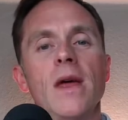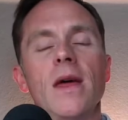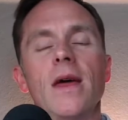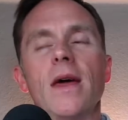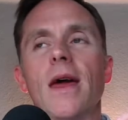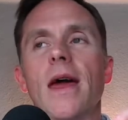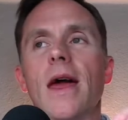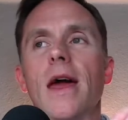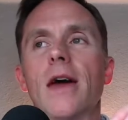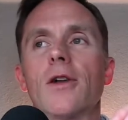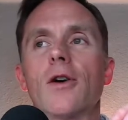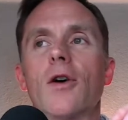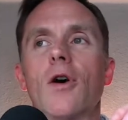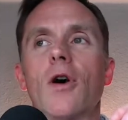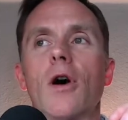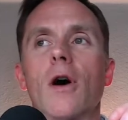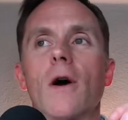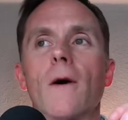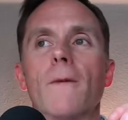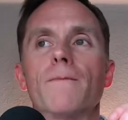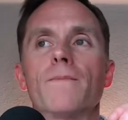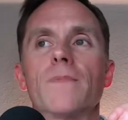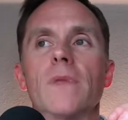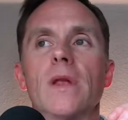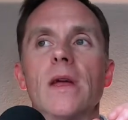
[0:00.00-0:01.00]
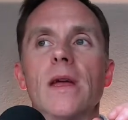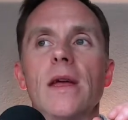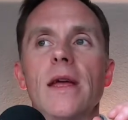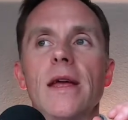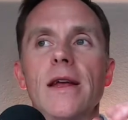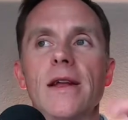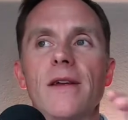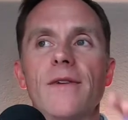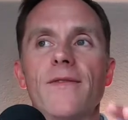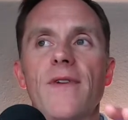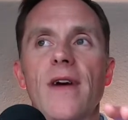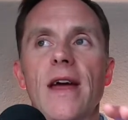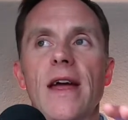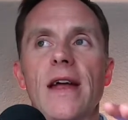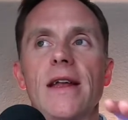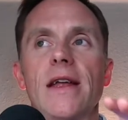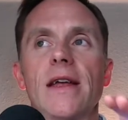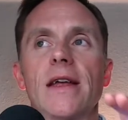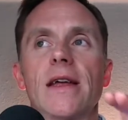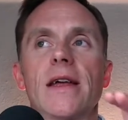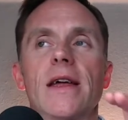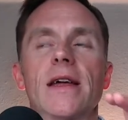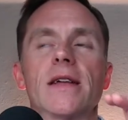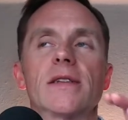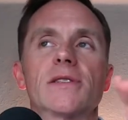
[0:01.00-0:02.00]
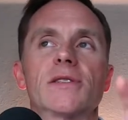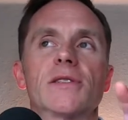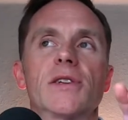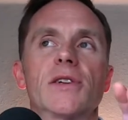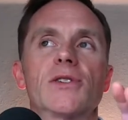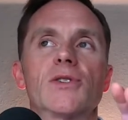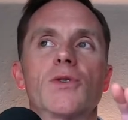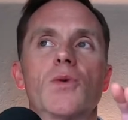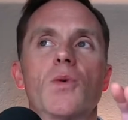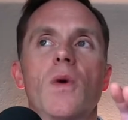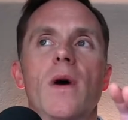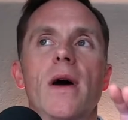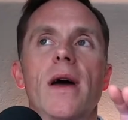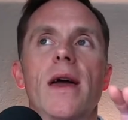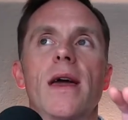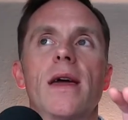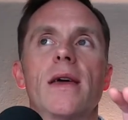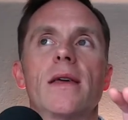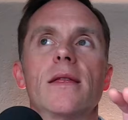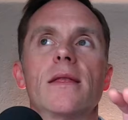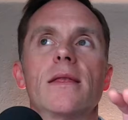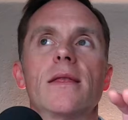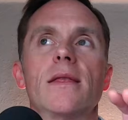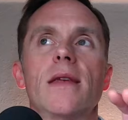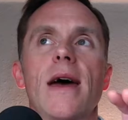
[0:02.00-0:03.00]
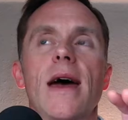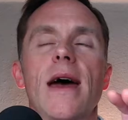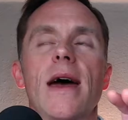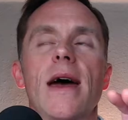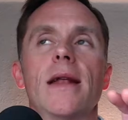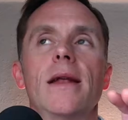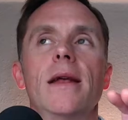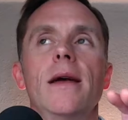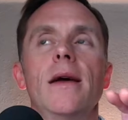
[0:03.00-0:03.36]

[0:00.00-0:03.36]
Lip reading: and are innovating in such a way that